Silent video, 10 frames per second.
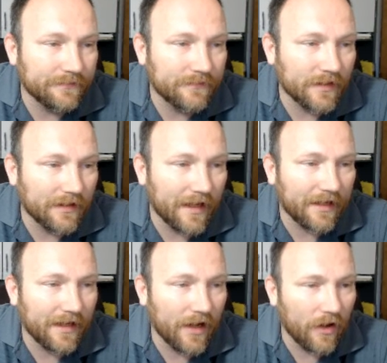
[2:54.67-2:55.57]
Let
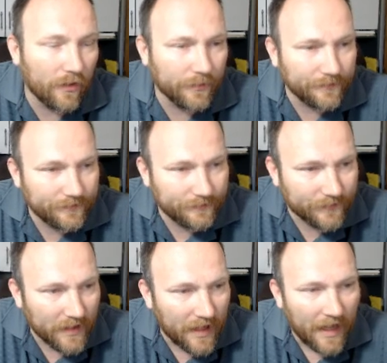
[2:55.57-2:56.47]
go.
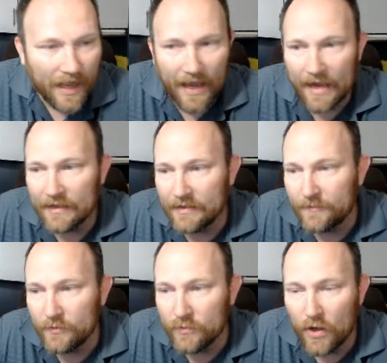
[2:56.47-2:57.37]
And if
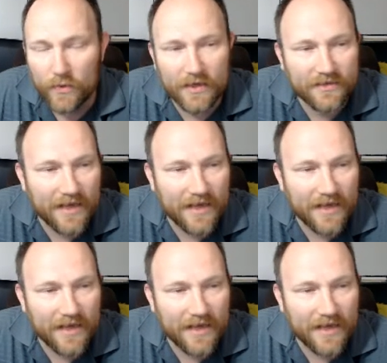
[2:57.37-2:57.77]
you notice,